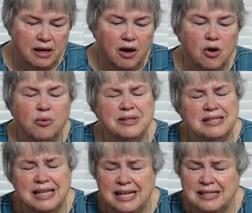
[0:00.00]
Oh, once
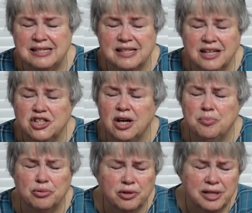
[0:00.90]
again, such a
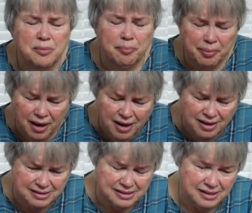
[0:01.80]
pretty
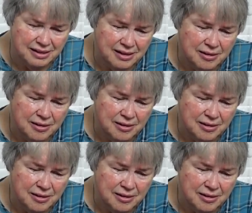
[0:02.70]
box.